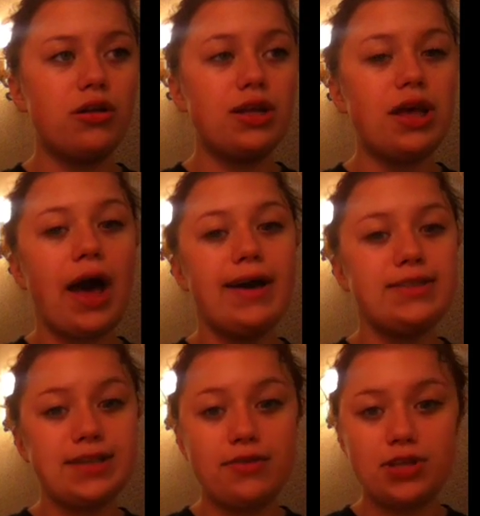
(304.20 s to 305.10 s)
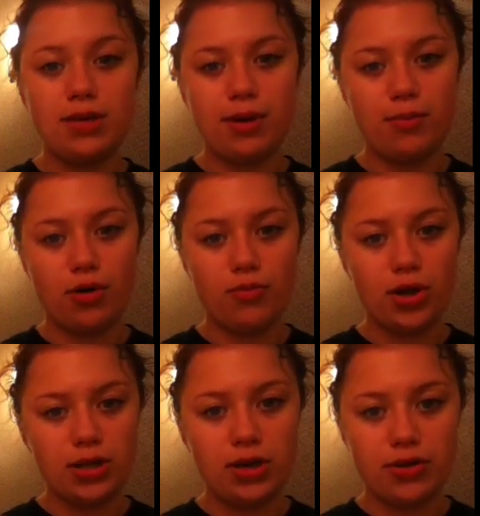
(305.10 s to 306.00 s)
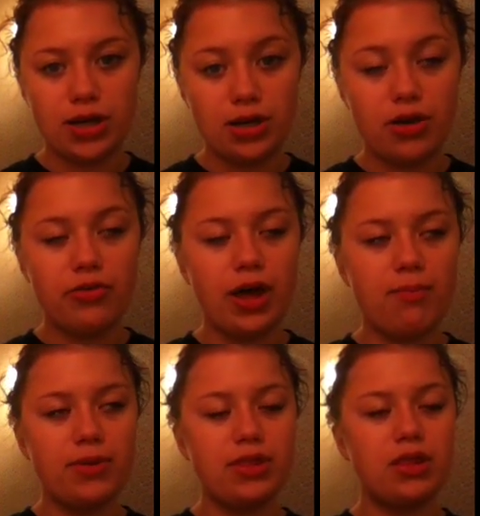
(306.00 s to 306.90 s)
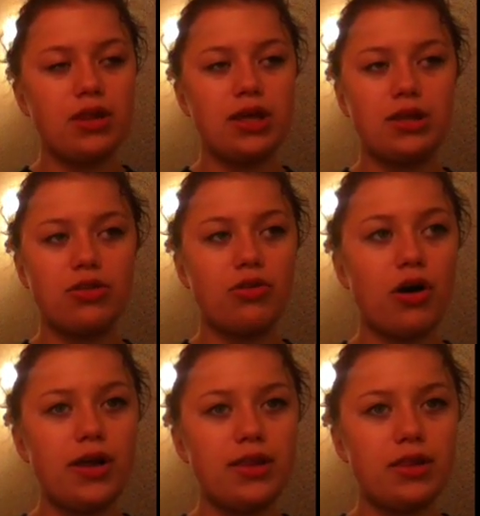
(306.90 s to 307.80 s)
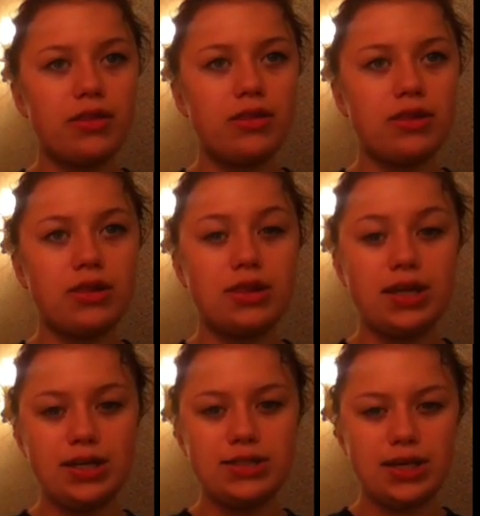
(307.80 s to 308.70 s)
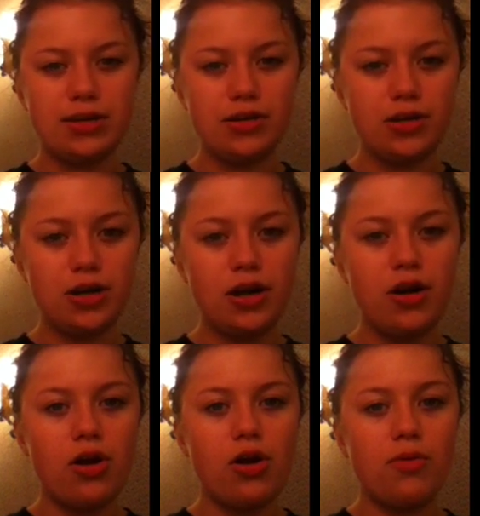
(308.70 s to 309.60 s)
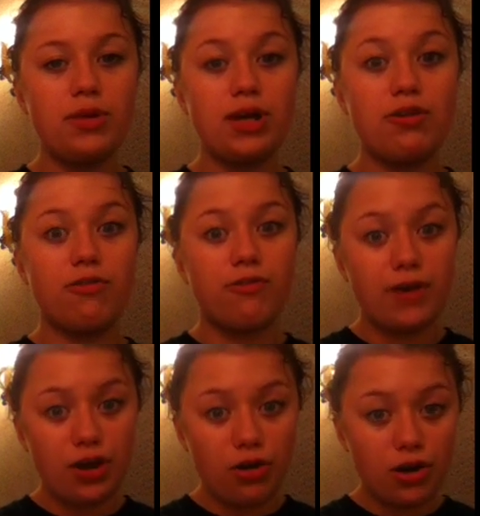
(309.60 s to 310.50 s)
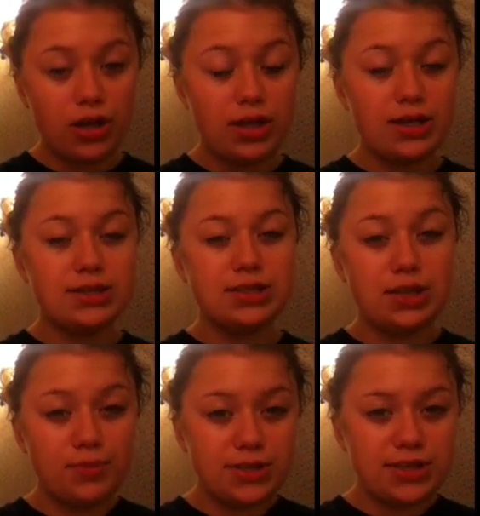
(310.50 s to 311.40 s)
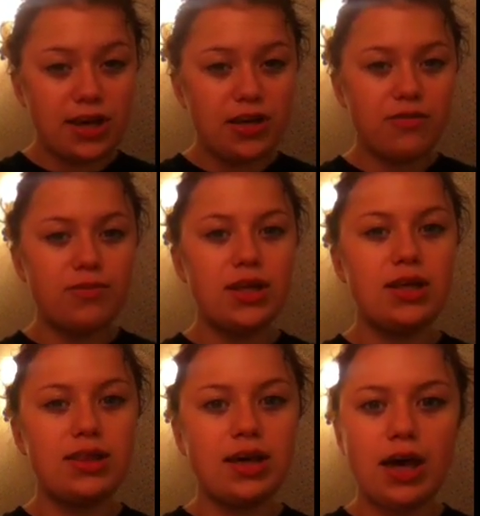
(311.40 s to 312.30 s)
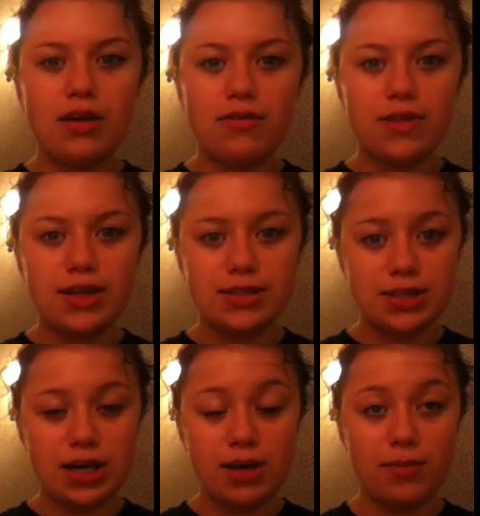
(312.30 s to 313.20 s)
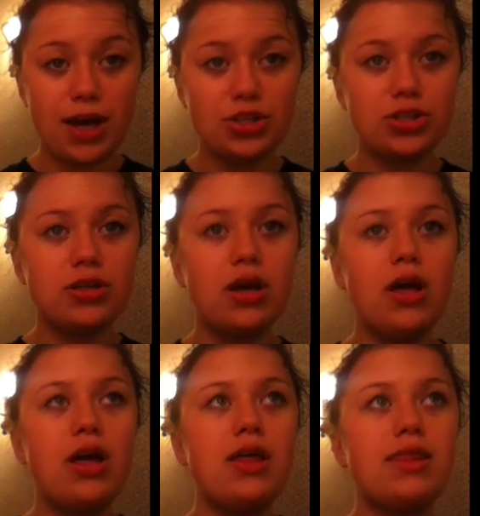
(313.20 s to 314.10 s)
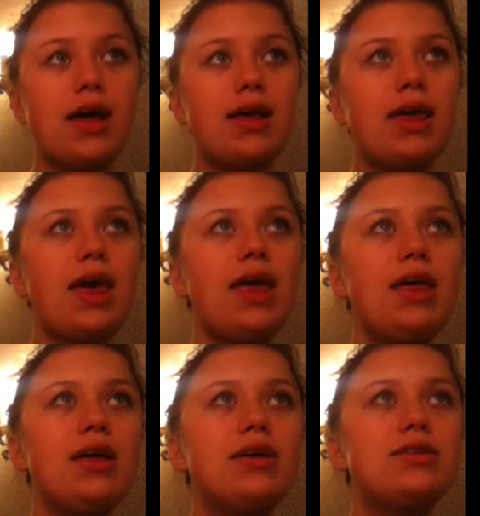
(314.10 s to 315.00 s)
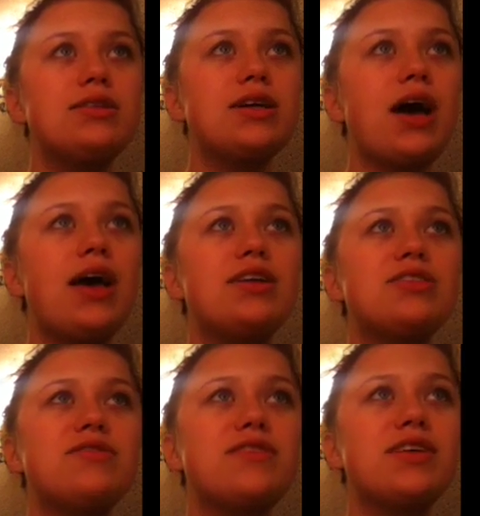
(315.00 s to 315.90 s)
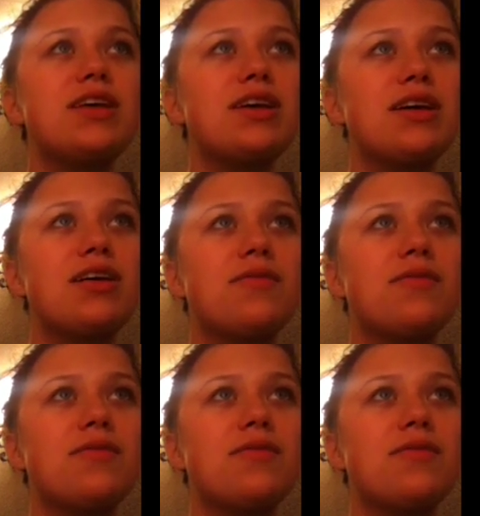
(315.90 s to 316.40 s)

like, I sound like my mom right now, and I know that, but, like, not this inner, but, like, very, like, deep inside of me, like, the kind of things that I imagine that I just feel like